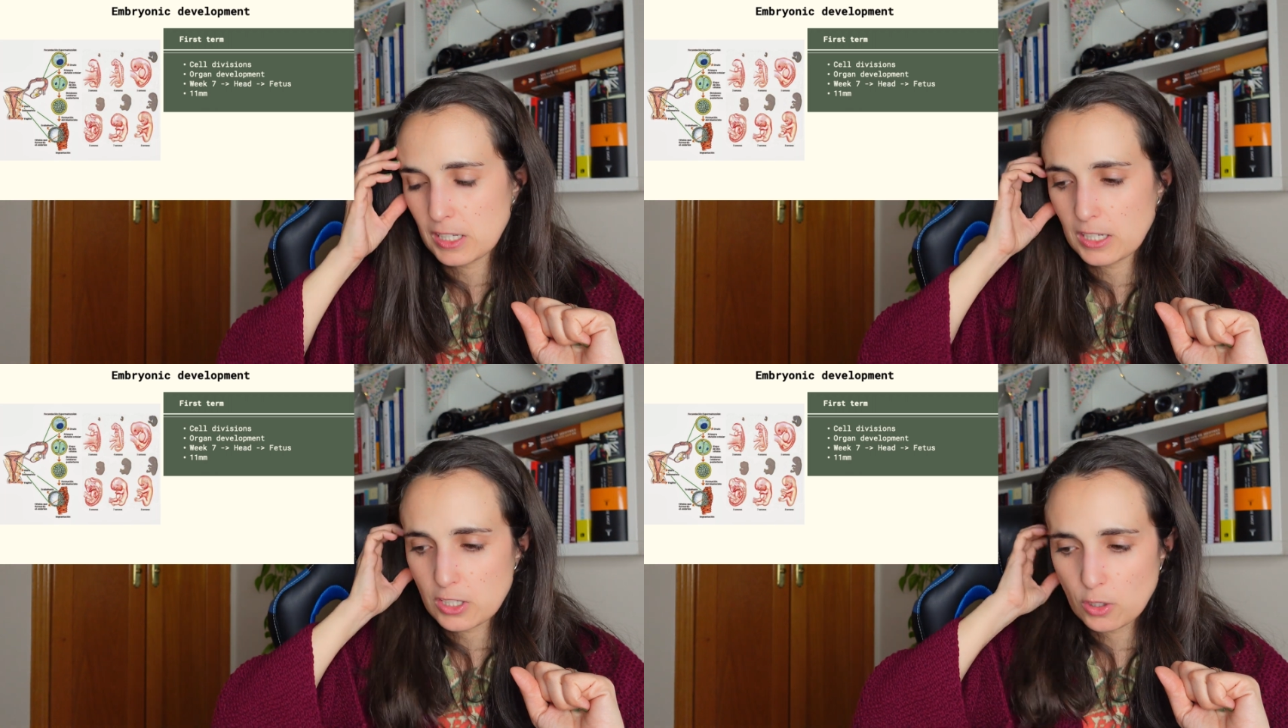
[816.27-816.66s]

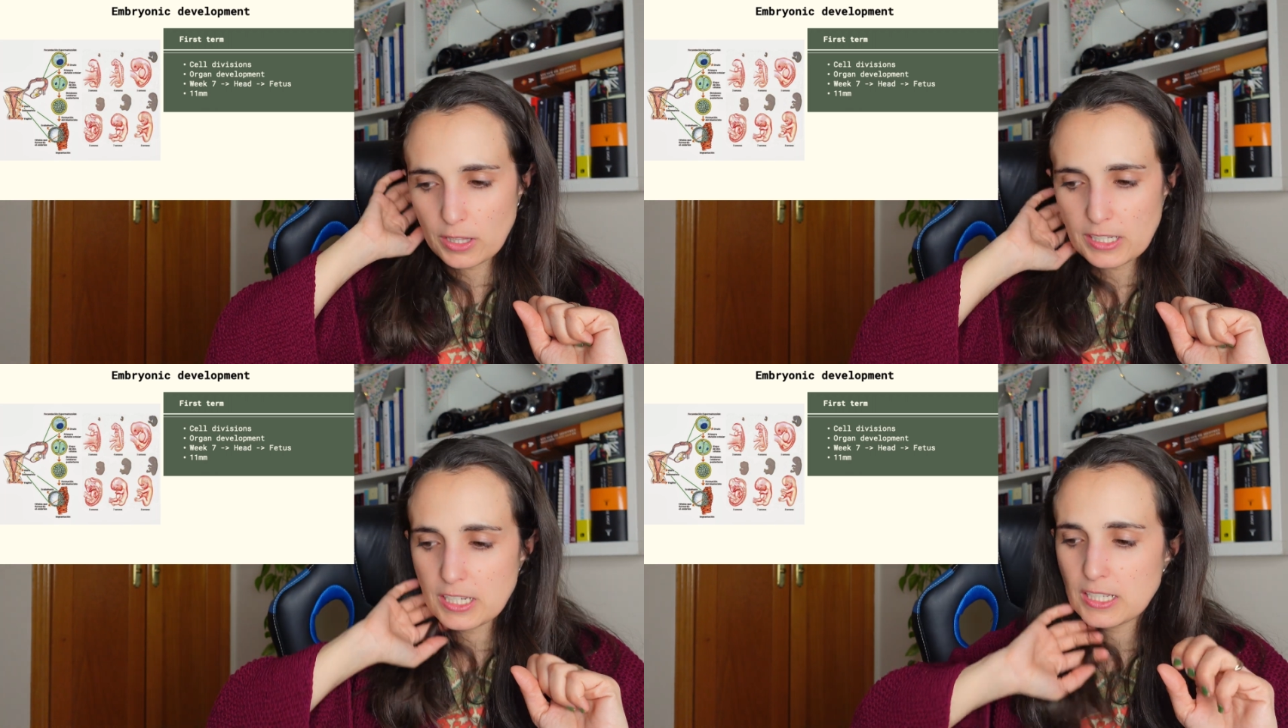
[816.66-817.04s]
So
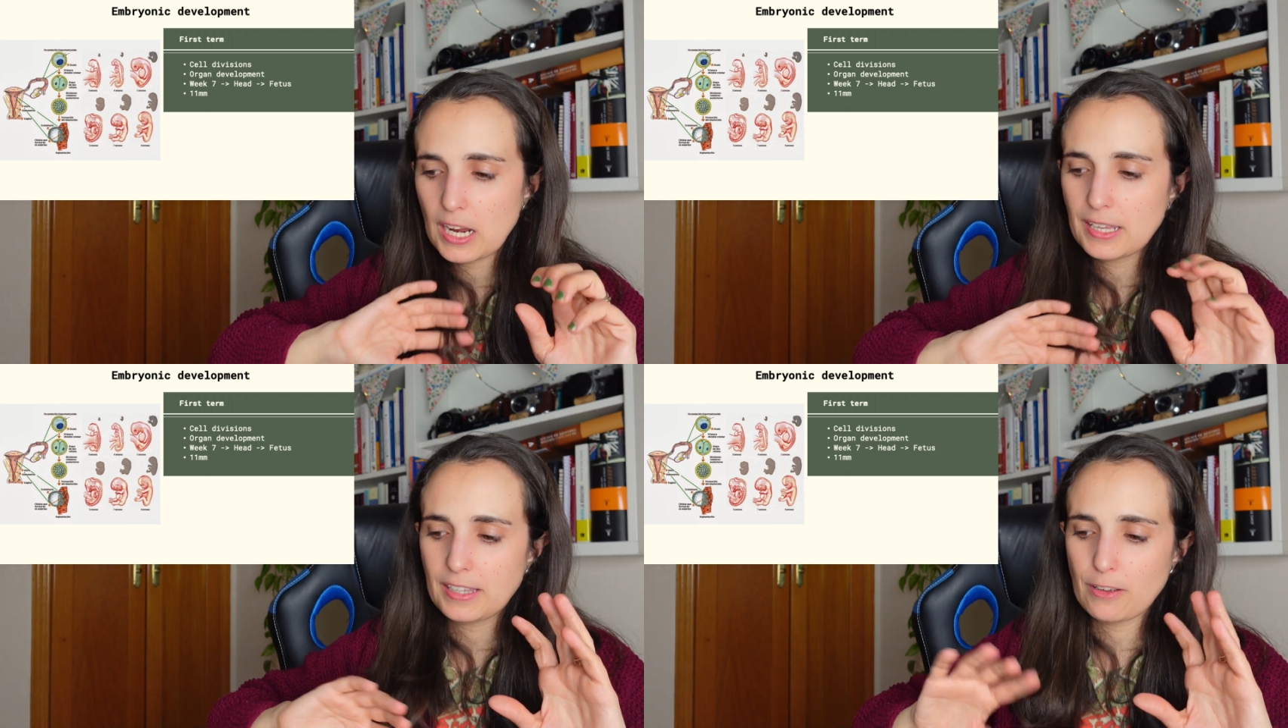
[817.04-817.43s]
this is
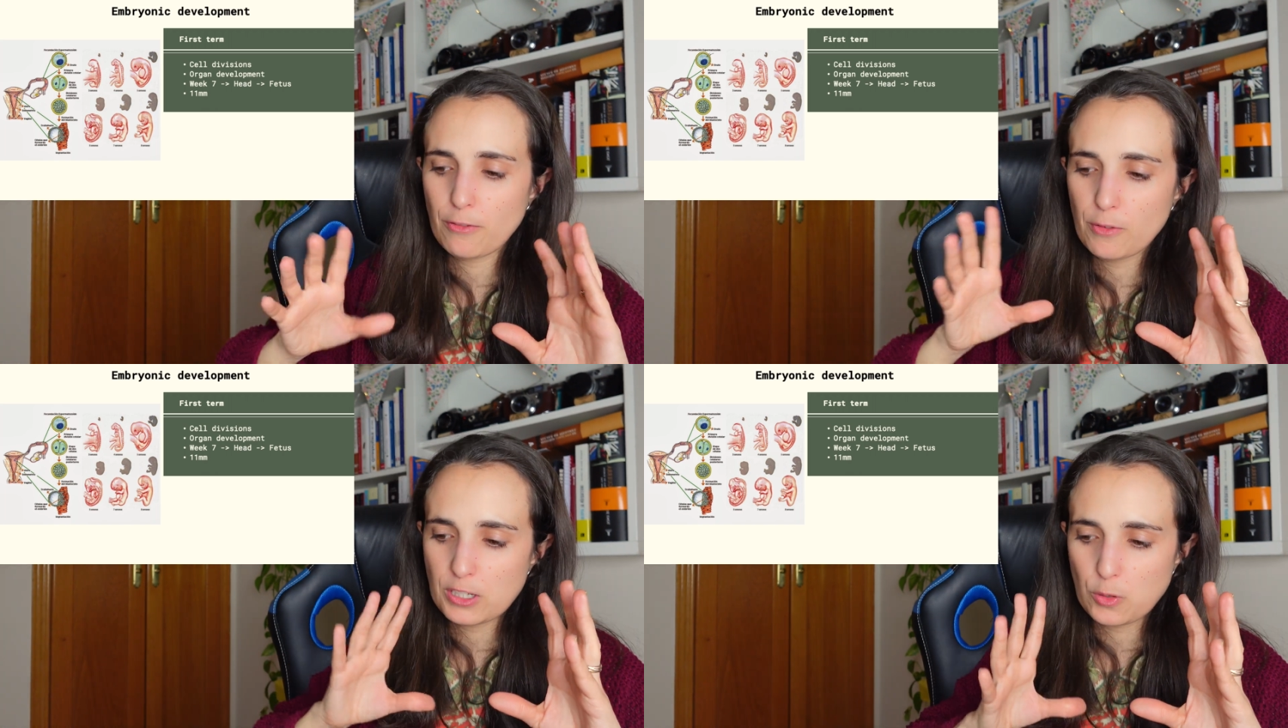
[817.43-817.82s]
like the
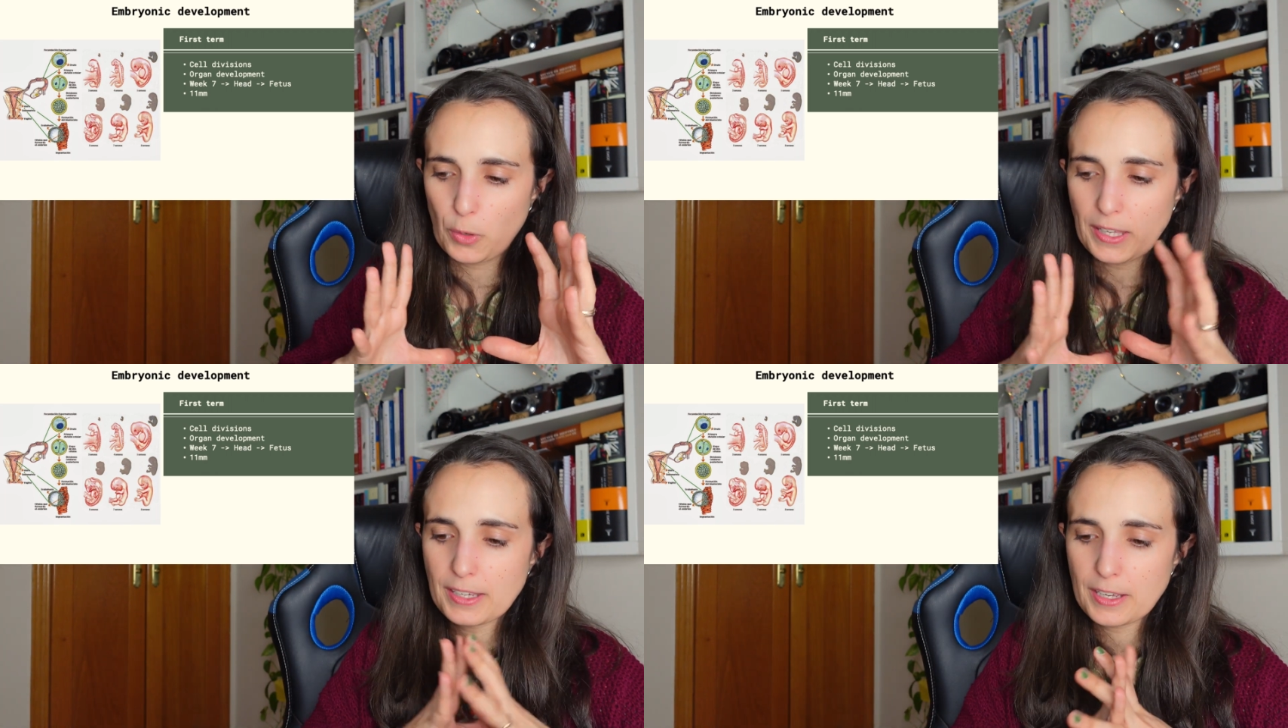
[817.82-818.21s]
first
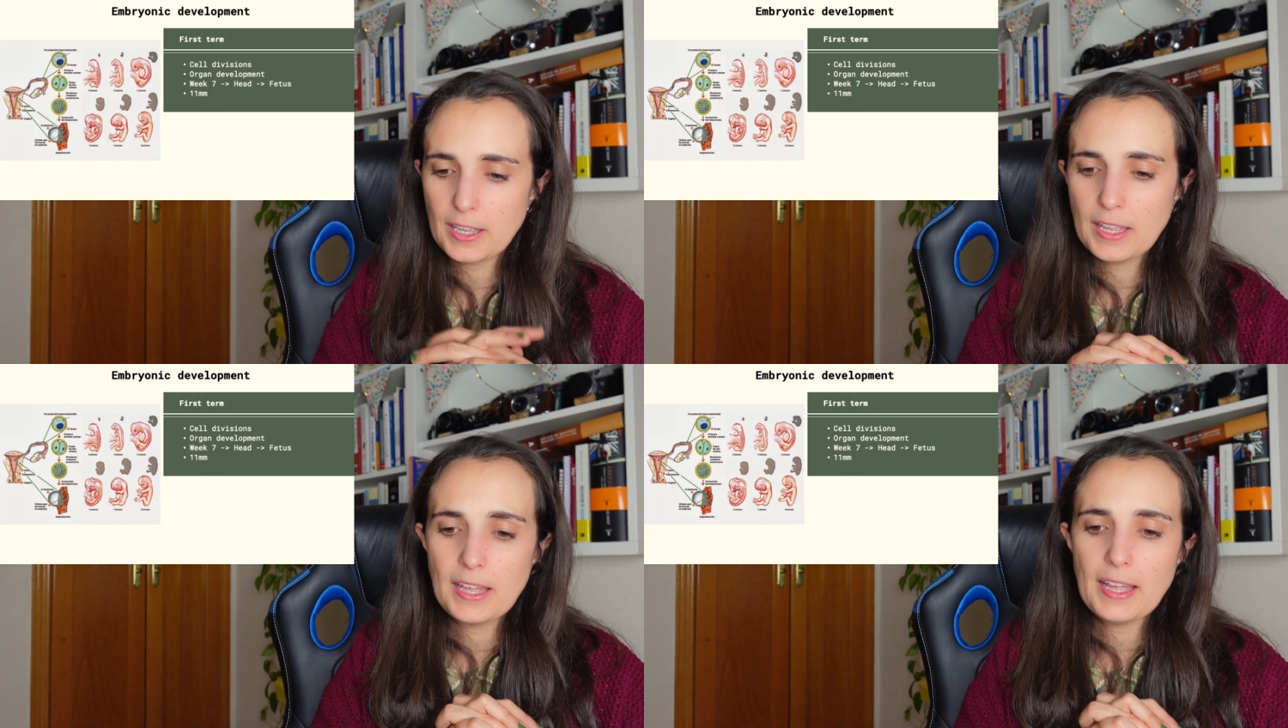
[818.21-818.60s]
week,
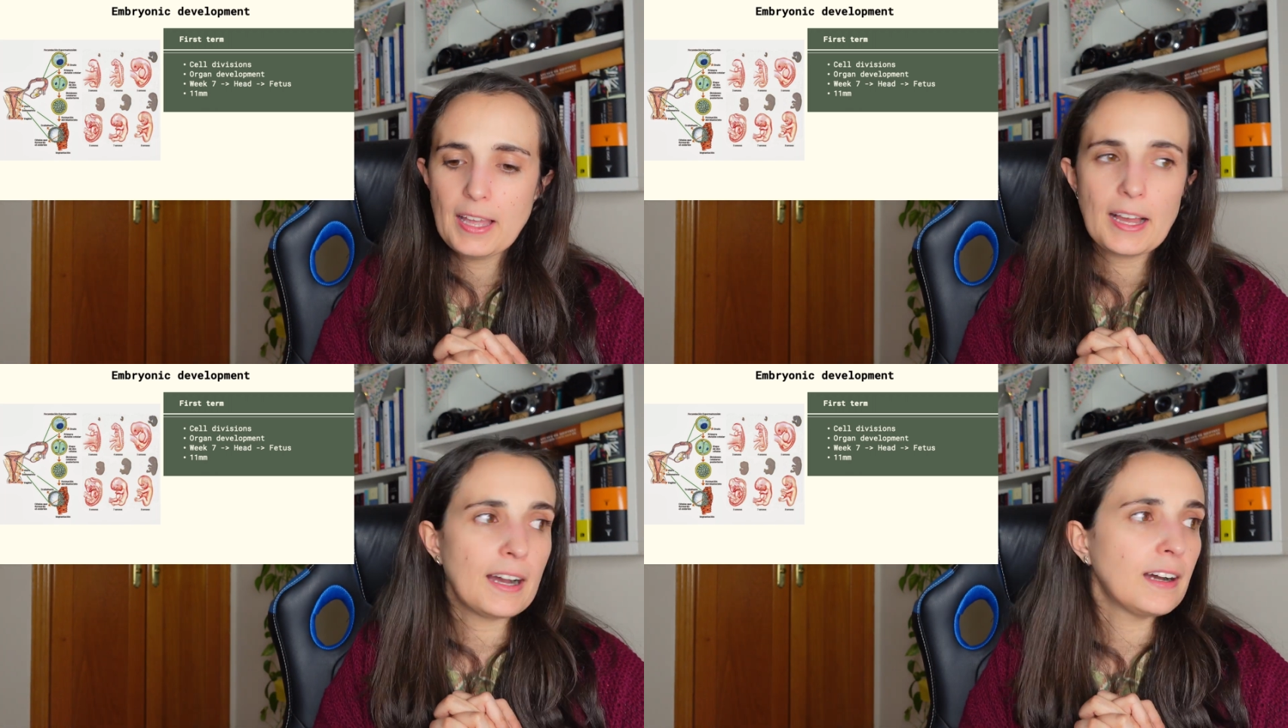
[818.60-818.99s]

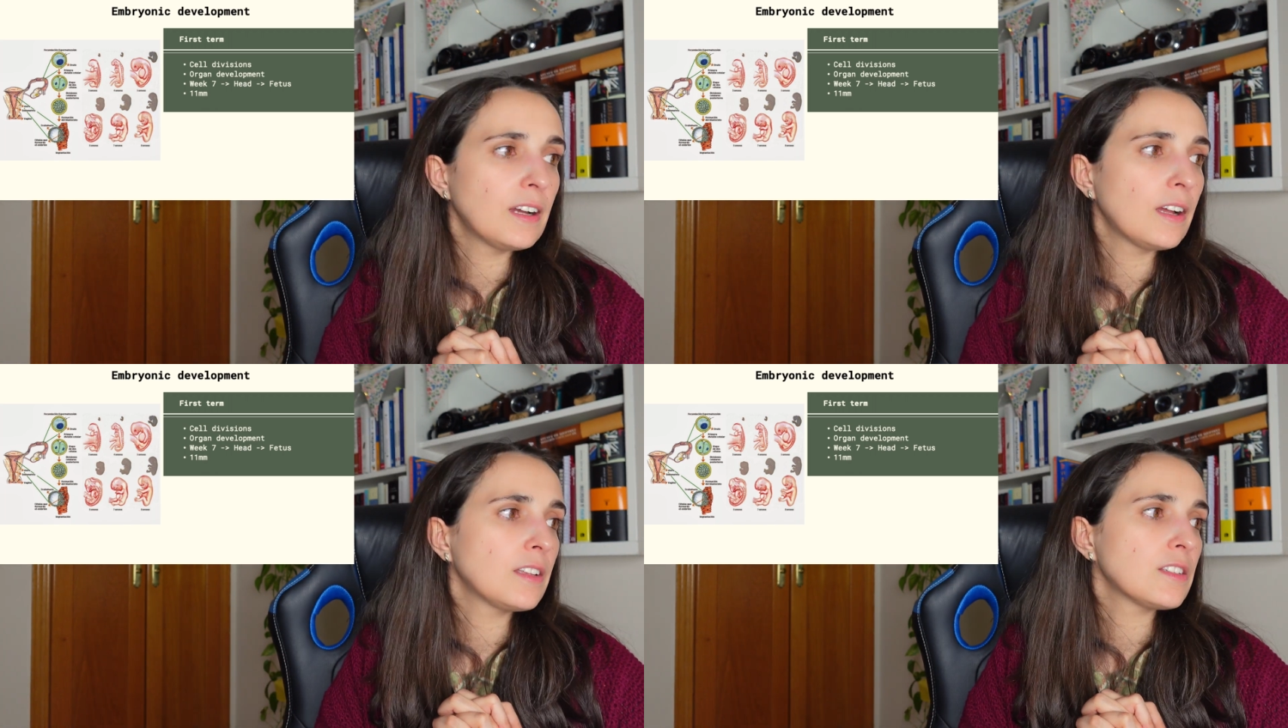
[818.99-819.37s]

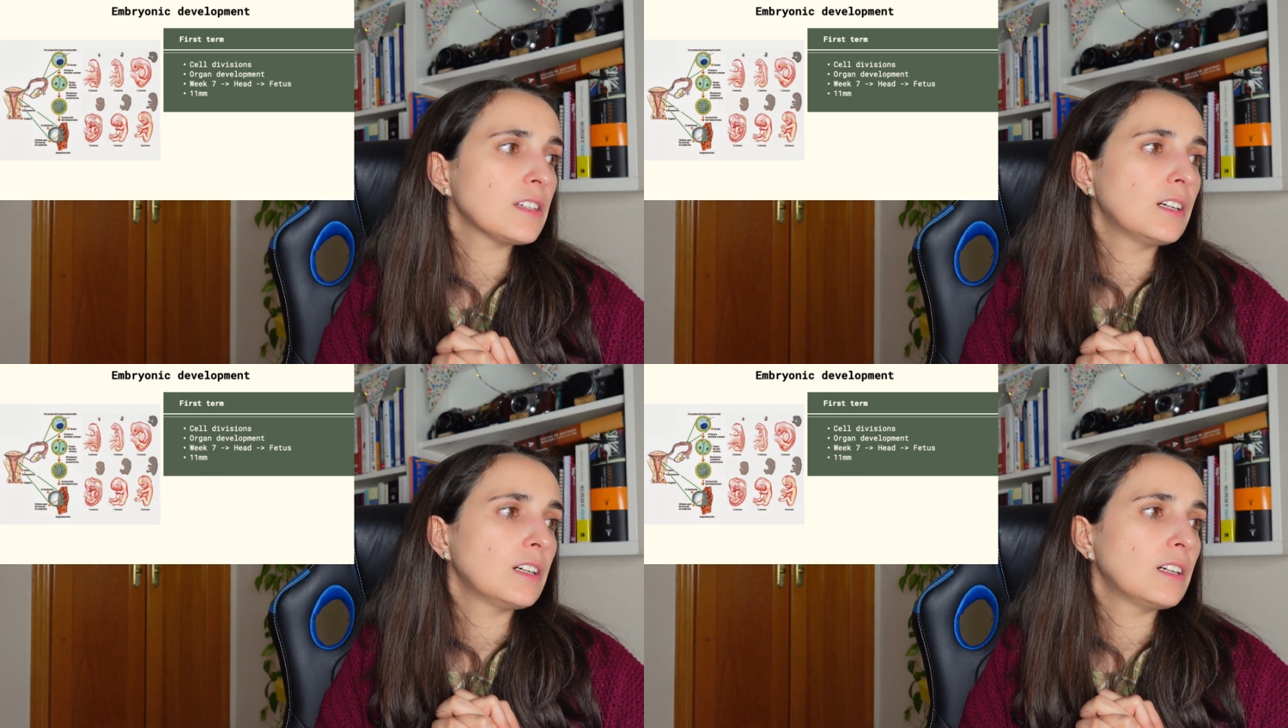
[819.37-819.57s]
and